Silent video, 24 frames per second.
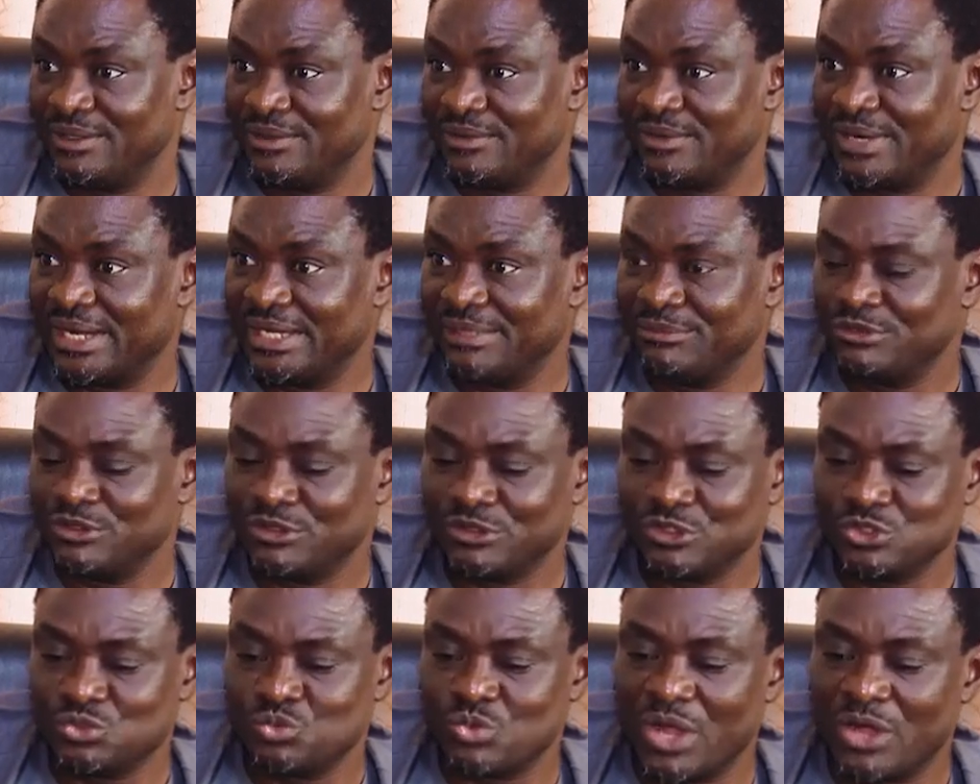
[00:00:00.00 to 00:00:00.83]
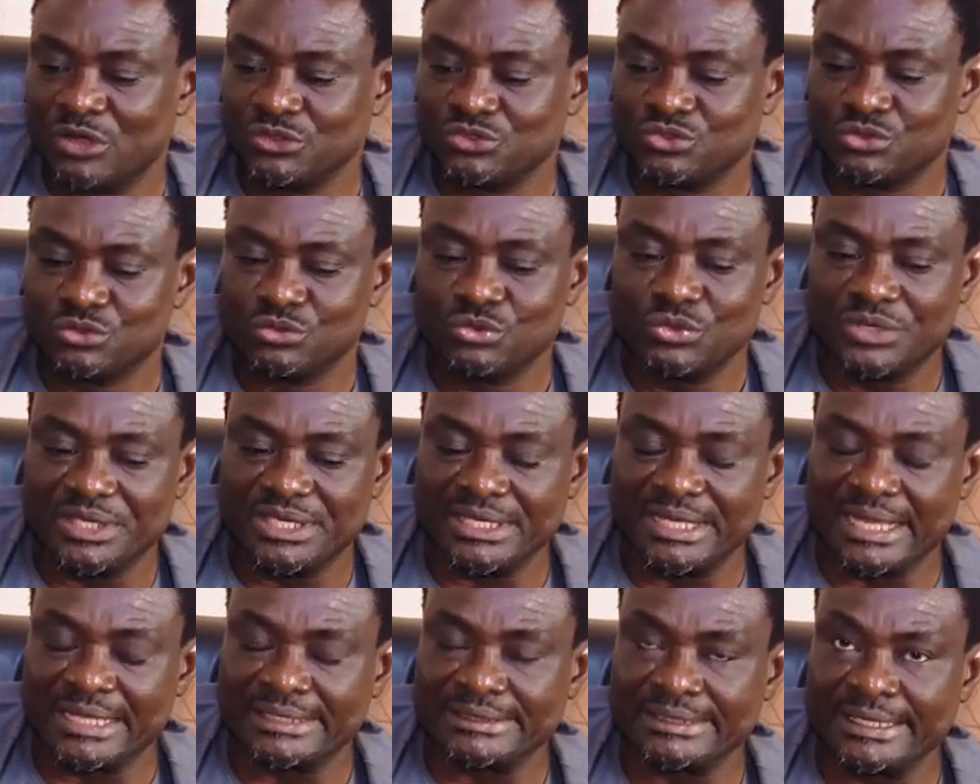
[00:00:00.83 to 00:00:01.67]
All right? Because we are also
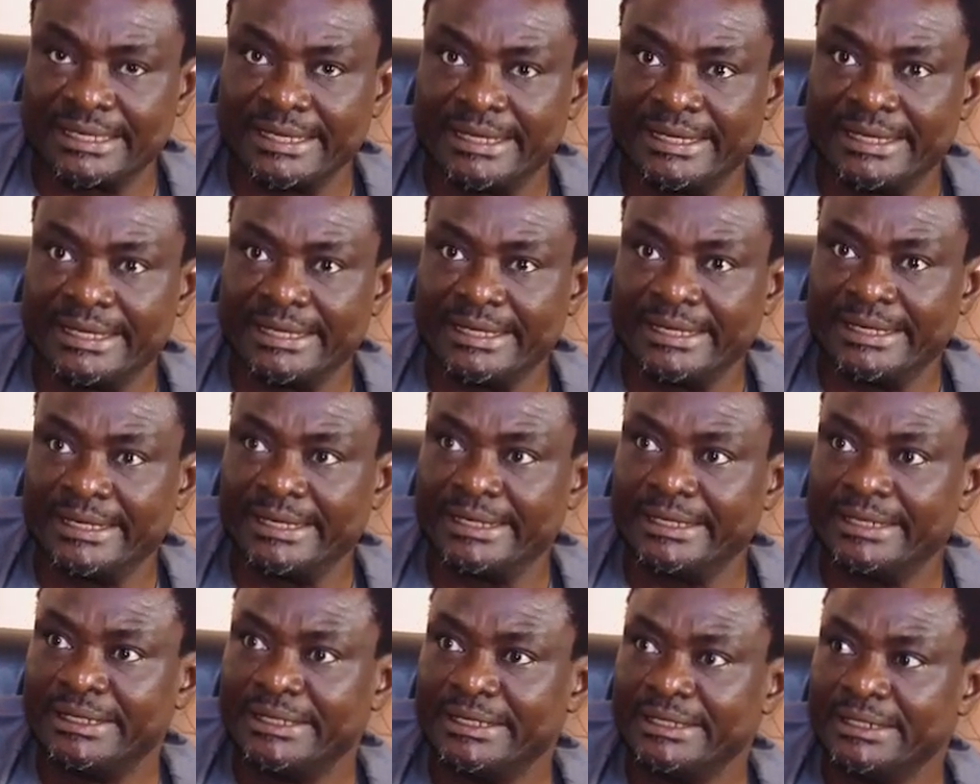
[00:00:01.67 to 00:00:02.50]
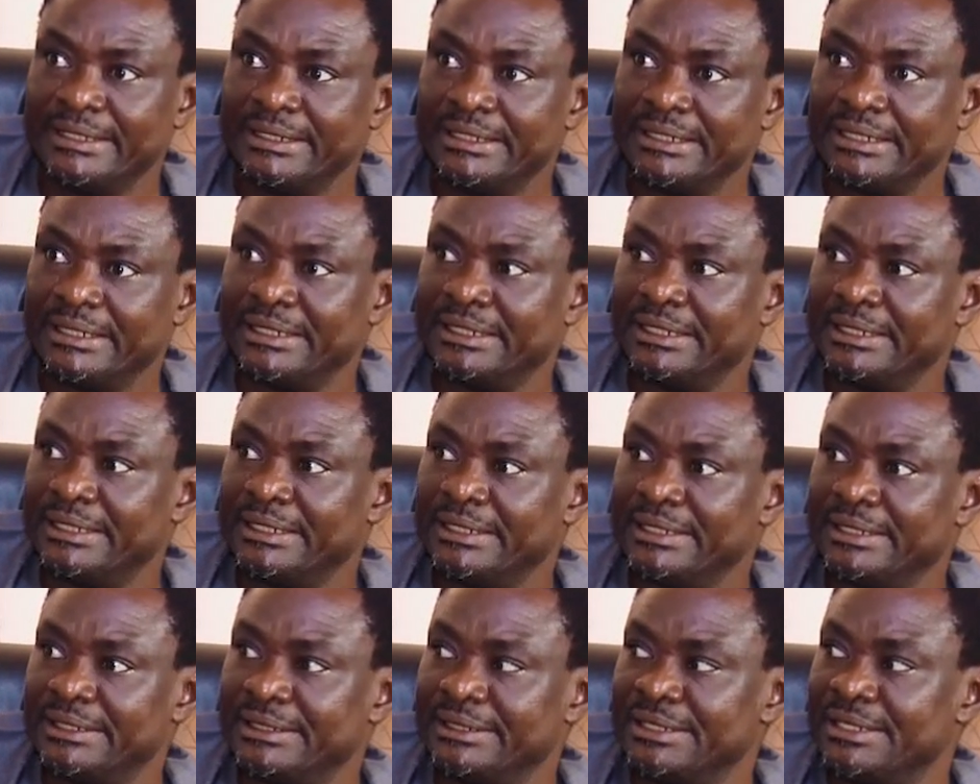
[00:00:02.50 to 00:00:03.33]
looking at
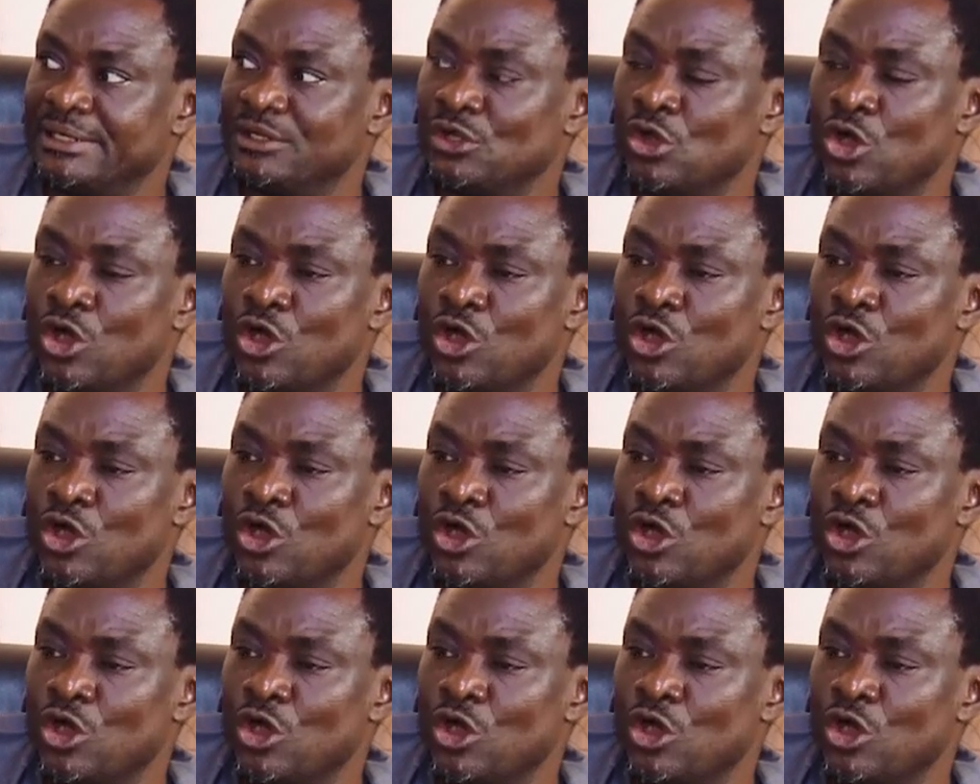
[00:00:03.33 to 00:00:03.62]
the